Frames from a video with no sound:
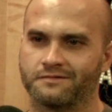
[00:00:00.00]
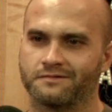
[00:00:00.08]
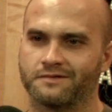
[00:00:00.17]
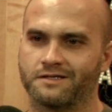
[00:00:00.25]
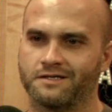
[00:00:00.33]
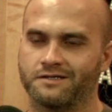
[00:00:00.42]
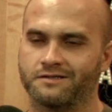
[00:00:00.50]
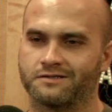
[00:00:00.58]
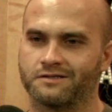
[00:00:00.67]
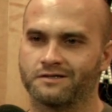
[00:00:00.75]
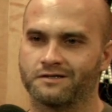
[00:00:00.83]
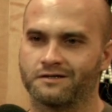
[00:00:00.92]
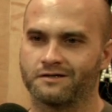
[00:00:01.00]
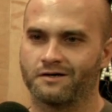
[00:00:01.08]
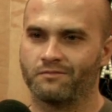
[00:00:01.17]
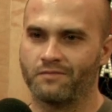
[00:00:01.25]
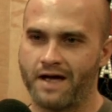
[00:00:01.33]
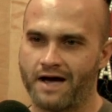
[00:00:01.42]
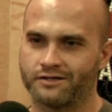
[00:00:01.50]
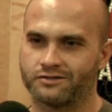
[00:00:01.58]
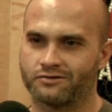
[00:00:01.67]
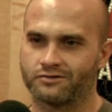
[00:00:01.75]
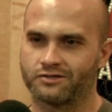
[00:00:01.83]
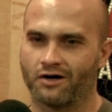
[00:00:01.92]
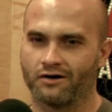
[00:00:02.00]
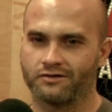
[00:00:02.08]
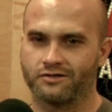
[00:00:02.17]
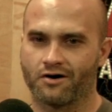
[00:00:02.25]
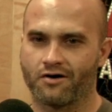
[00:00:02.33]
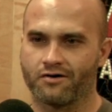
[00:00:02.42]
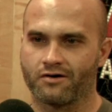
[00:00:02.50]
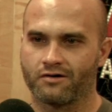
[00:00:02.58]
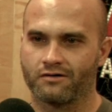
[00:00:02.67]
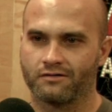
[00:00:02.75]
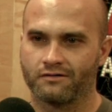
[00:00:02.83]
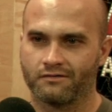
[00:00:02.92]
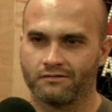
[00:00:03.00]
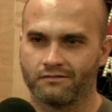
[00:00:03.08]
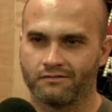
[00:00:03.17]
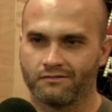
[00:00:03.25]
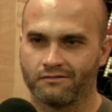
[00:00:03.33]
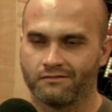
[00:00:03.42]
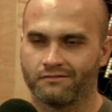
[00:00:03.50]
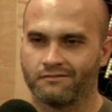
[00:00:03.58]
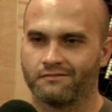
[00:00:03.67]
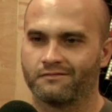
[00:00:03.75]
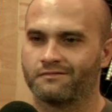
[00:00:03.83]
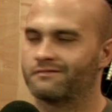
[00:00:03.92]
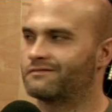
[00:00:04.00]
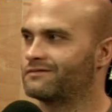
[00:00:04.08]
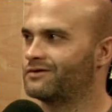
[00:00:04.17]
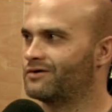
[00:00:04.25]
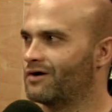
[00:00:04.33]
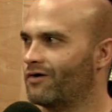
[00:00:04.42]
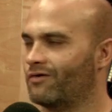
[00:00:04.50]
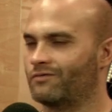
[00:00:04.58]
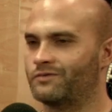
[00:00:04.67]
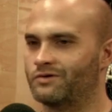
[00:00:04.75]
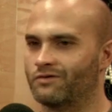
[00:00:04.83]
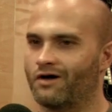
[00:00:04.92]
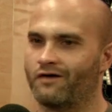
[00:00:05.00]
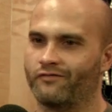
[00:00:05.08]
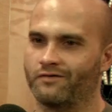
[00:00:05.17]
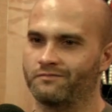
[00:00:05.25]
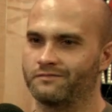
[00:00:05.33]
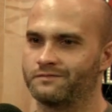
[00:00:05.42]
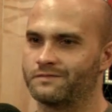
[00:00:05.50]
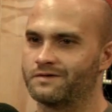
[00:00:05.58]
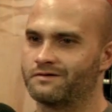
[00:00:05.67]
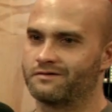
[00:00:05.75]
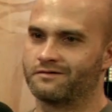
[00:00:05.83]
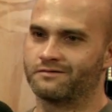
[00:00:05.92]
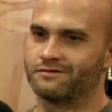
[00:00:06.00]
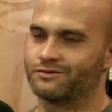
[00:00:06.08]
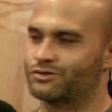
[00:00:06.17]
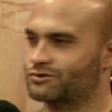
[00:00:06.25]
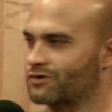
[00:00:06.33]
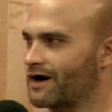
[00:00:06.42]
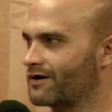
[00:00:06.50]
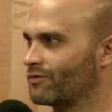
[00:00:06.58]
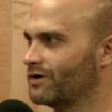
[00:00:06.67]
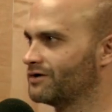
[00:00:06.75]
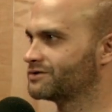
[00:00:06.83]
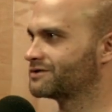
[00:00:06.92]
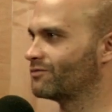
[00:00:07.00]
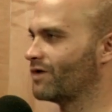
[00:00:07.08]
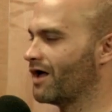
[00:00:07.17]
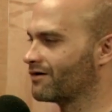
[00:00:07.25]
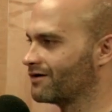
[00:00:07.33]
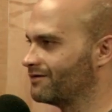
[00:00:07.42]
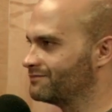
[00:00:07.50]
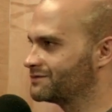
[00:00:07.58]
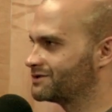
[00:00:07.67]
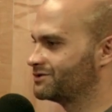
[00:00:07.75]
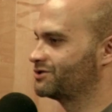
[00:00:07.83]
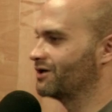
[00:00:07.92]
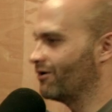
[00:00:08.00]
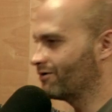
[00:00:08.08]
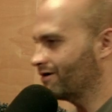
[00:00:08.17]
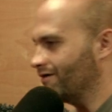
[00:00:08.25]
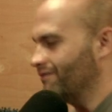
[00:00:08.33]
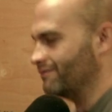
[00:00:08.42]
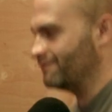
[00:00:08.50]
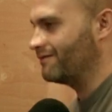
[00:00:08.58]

He's uh, a master tongue darter. You know him, you love him. Strider Wilson, welcome to Joe Code.